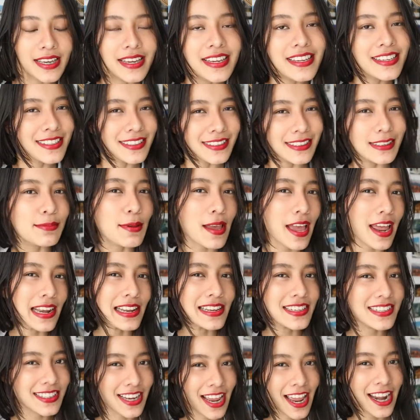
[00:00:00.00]
in
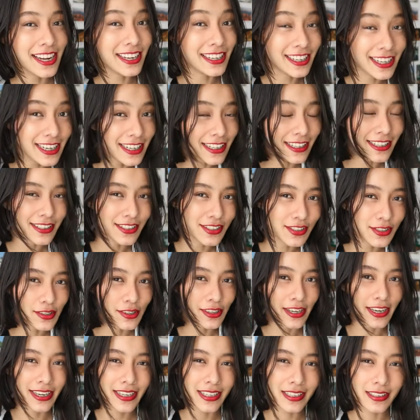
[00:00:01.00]
Spanish and in English,
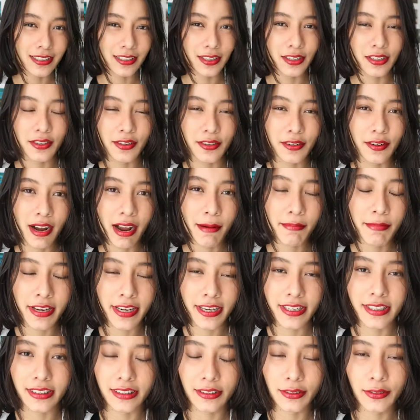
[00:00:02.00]
okay? So I'm
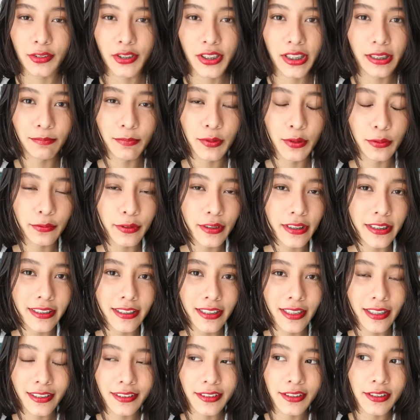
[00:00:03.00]
here to help you
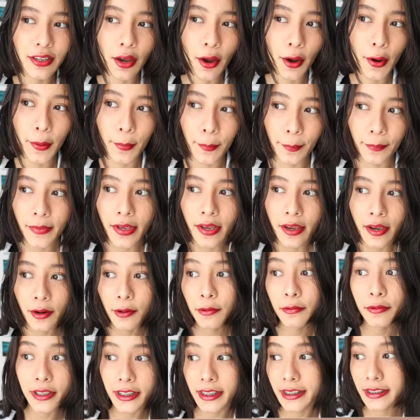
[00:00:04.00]
with some
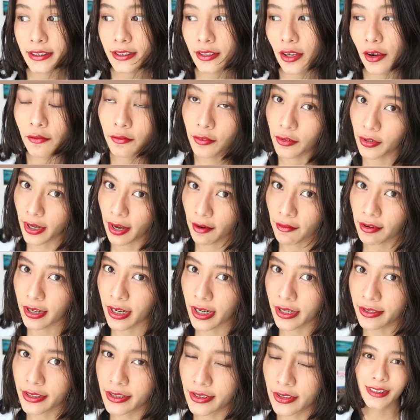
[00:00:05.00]
words, some
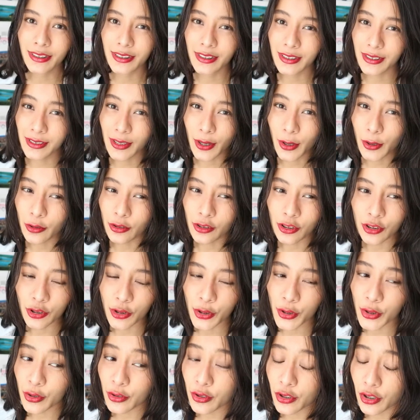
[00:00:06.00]
vocabulary,
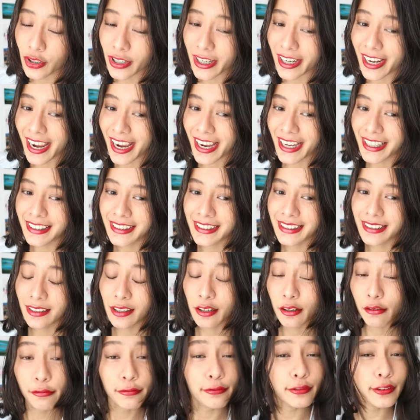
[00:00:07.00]
so you don't get
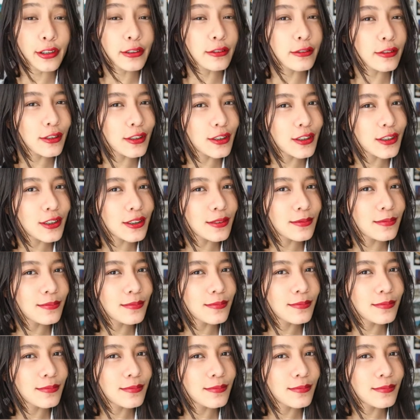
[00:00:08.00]
confused.